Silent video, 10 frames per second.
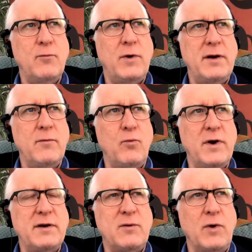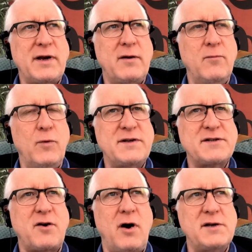What, what, what, what's
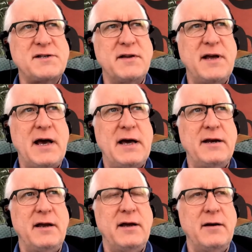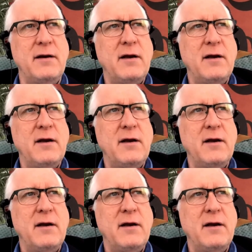causing that, and